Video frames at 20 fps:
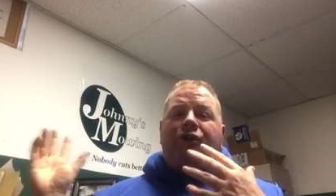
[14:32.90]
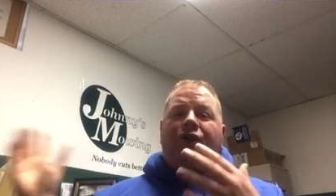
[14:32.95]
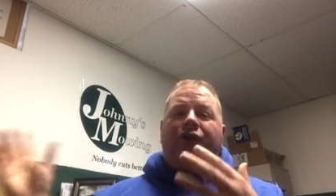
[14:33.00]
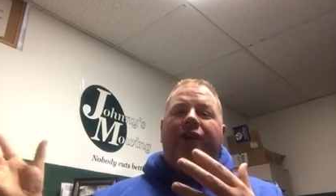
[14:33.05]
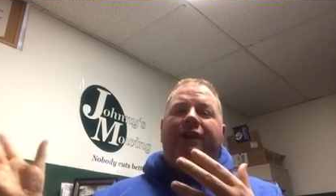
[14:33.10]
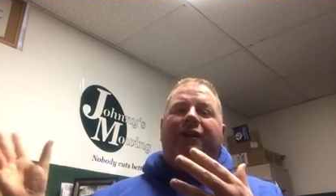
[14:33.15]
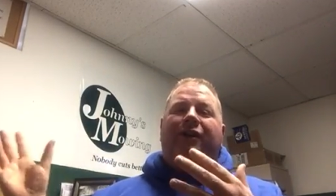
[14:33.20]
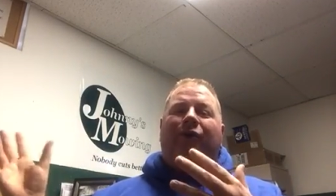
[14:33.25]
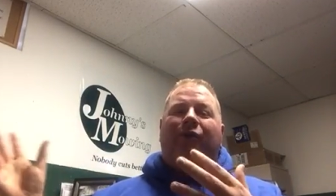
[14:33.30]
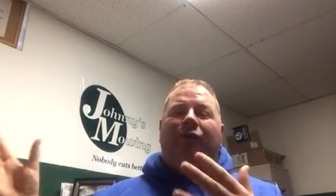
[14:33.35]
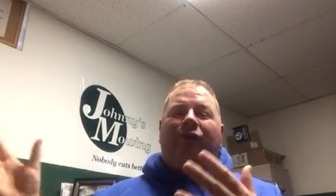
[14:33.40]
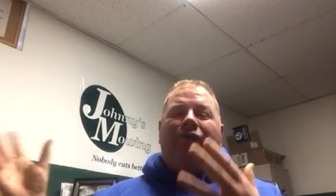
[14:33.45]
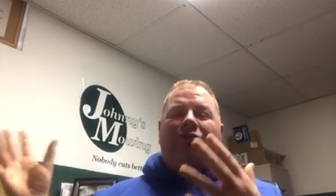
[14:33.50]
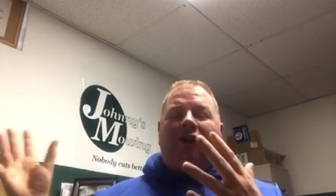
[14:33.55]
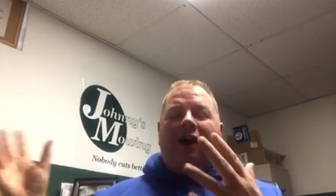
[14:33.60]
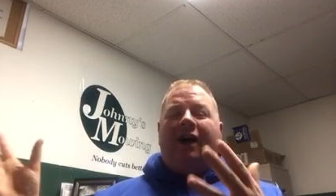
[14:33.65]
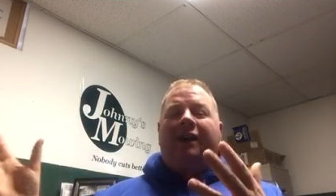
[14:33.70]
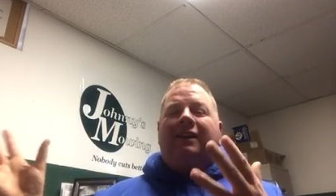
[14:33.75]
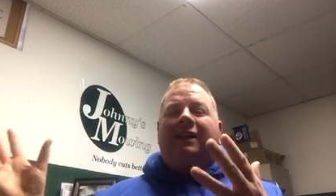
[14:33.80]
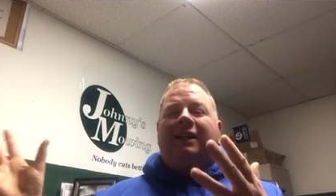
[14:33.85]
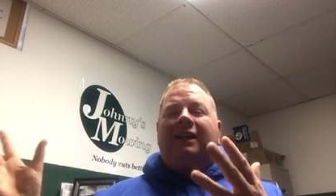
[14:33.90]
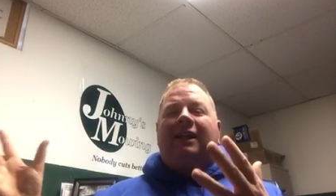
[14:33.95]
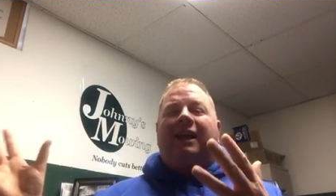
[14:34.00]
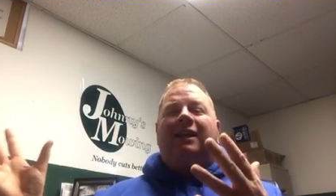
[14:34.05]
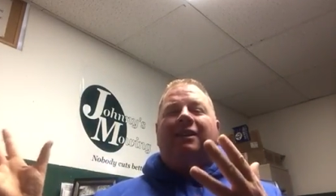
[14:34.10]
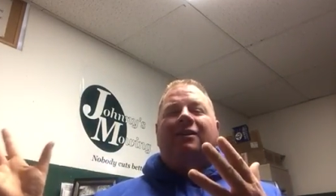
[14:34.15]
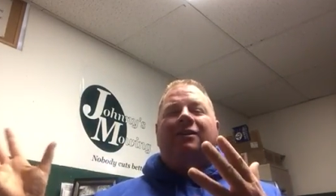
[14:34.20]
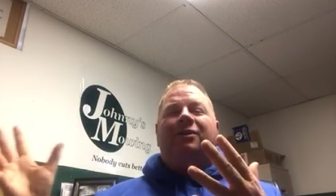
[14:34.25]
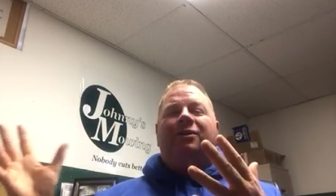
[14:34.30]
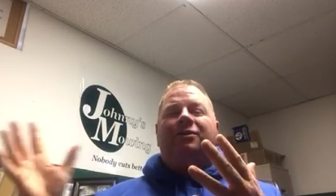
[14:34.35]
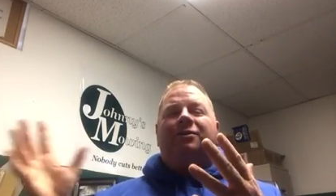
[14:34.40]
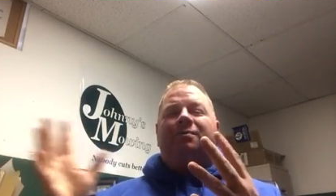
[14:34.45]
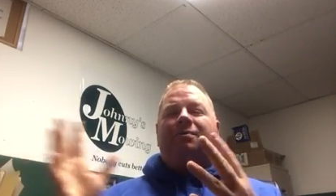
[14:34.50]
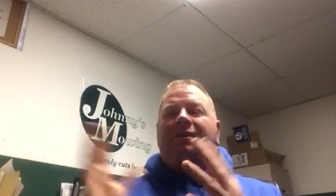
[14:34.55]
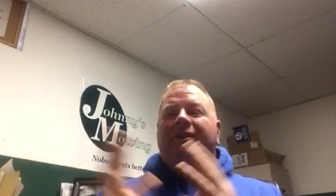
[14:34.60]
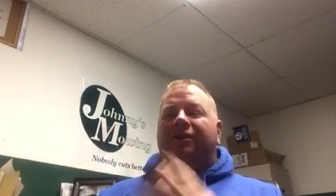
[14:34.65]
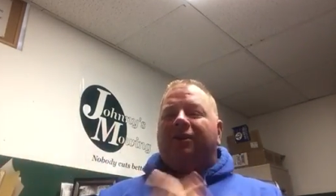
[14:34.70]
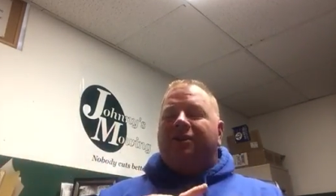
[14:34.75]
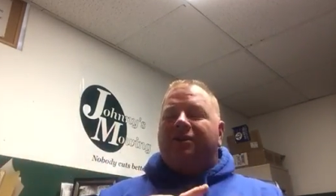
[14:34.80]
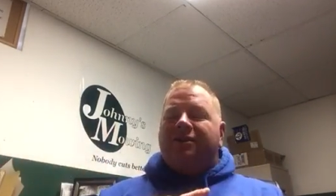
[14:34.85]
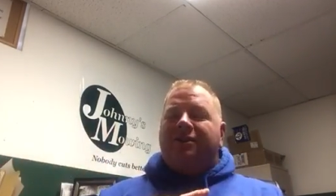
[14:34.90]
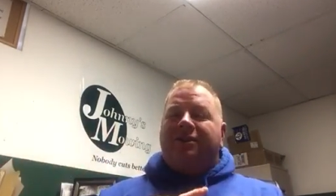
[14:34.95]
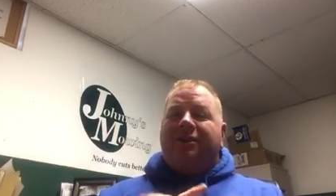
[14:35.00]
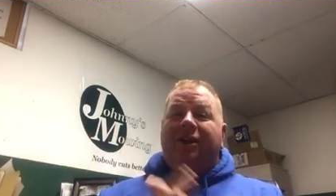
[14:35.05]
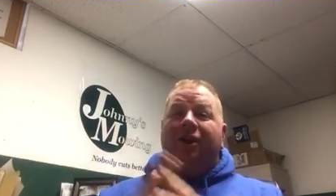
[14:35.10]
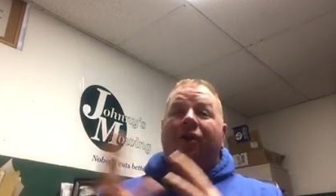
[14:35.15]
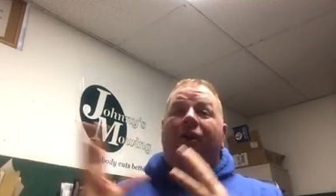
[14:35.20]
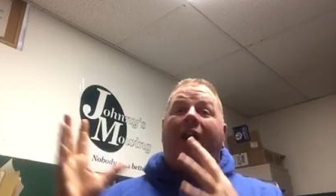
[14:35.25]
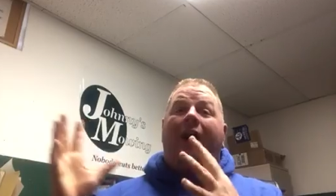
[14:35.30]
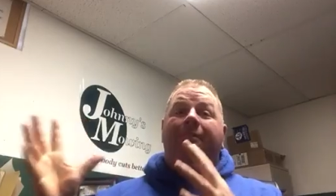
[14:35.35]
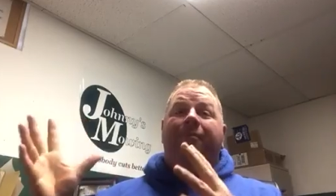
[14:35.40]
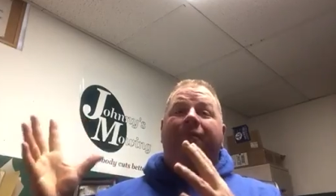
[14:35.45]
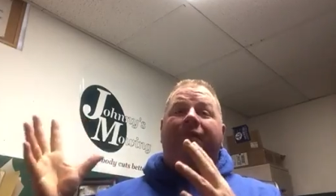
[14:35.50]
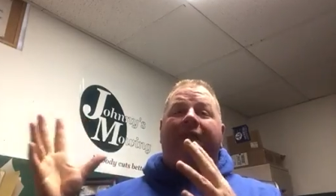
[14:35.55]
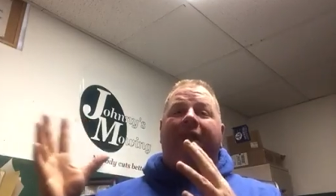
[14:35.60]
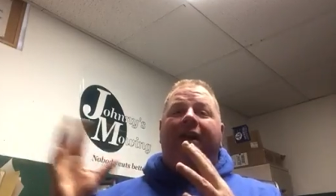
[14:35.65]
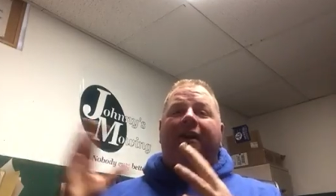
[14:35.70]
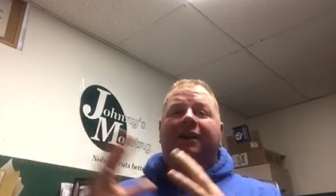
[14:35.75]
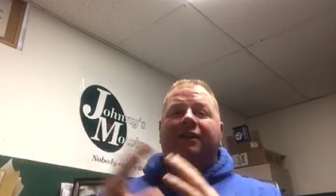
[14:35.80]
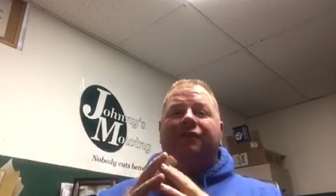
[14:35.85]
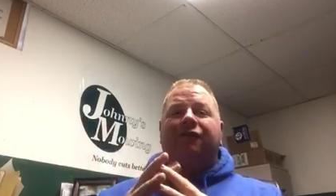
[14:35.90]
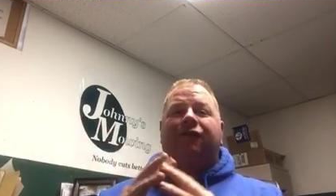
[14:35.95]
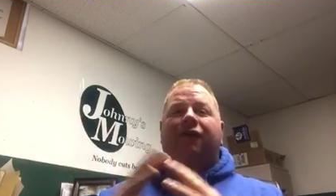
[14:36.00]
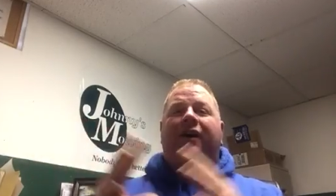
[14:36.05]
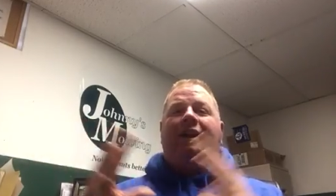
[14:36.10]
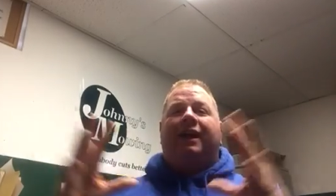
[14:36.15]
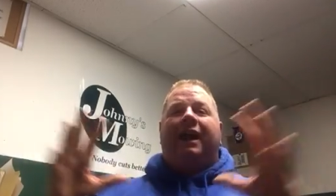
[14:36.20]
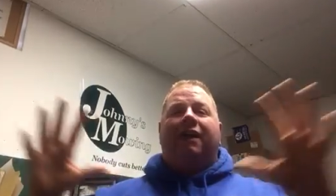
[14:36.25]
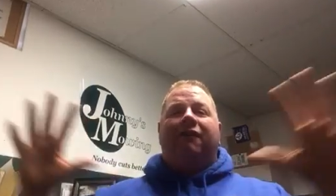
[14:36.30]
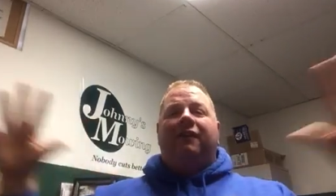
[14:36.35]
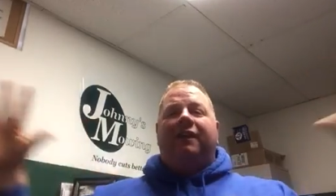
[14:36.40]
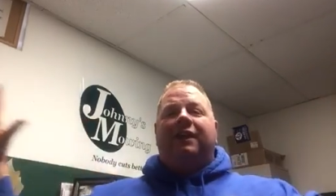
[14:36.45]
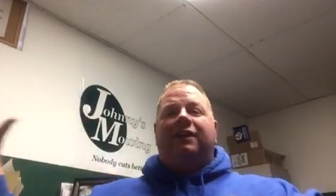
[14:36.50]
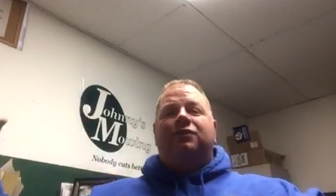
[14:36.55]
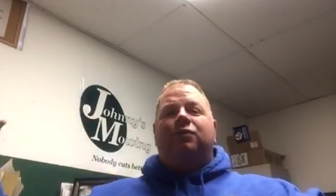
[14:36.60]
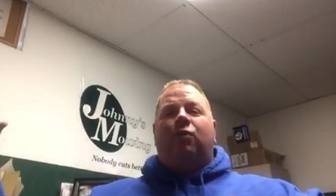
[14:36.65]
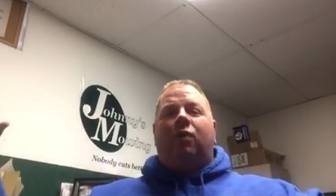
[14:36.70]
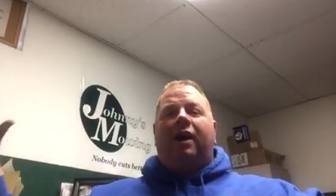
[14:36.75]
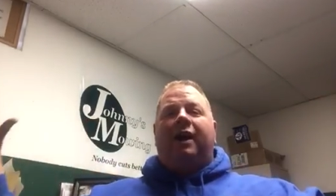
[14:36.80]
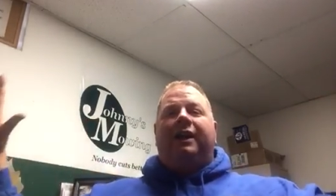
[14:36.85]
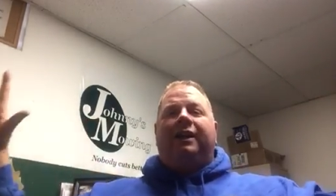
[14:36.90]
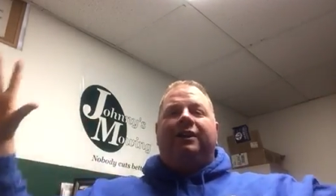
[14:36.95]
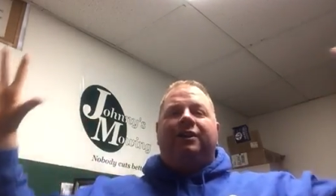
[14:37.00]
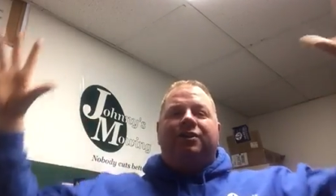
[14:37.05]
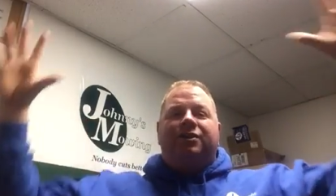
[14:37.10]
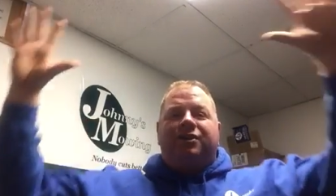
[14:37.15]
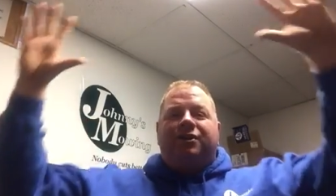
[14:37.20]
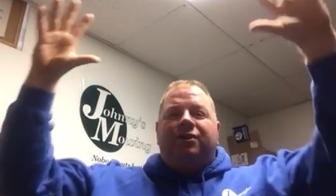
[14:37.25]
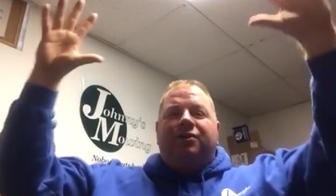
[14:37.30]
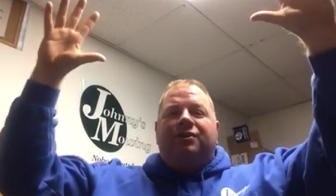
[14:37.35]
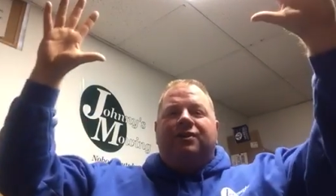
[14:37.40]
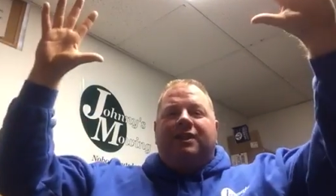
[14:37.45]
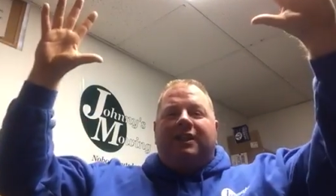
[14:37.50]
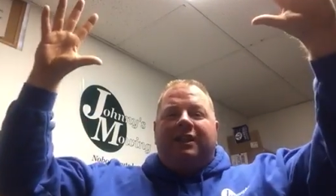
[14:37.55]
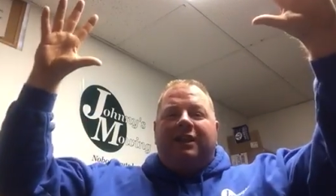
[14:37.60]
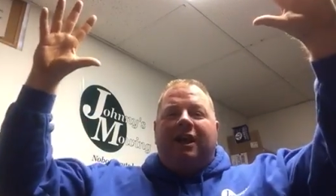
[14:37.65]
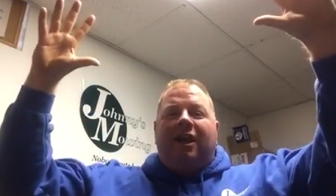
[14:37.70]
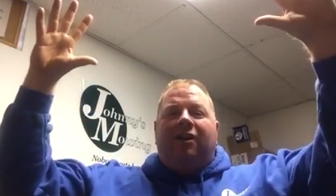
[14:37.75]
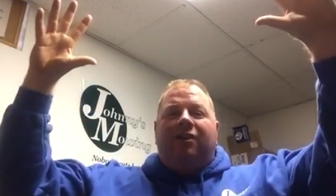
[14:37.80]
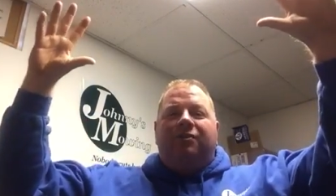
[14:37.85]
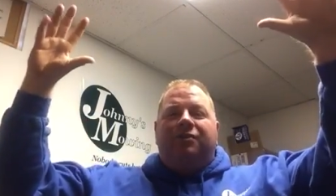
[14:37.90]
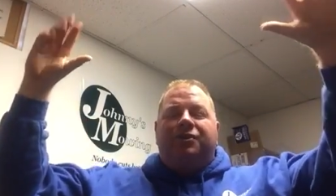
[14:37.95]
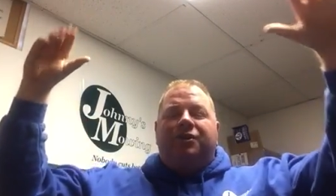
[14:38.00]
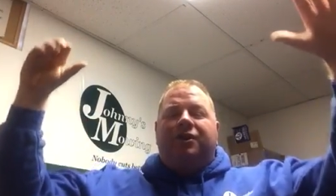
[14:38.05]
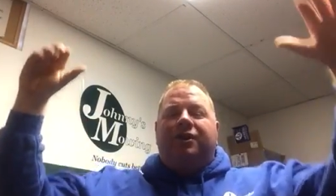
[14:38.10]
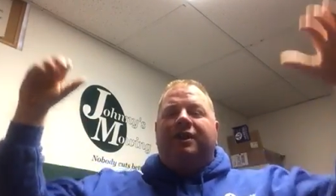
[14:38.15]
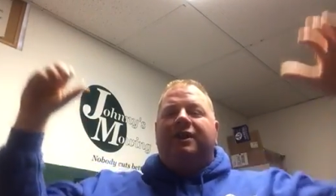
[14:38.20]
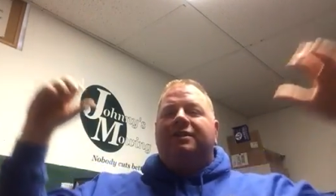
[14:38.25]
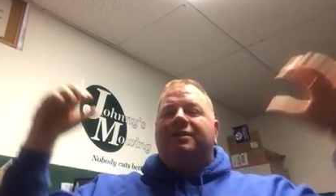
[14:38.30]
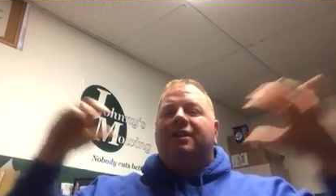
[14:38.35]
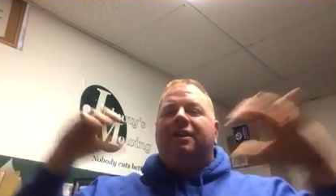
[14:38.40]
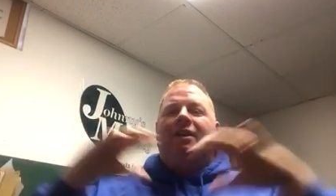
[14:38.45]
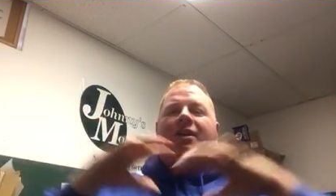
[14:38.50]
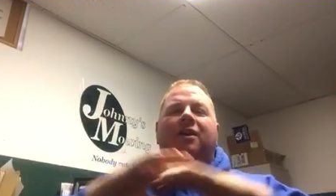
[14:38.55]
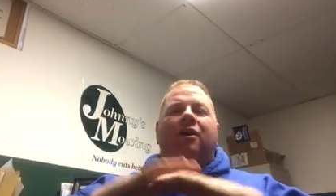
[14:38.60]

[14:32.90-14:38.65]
trees will finally let loose, but they're still up there. It's funny, everything's white and you still see yellow trees.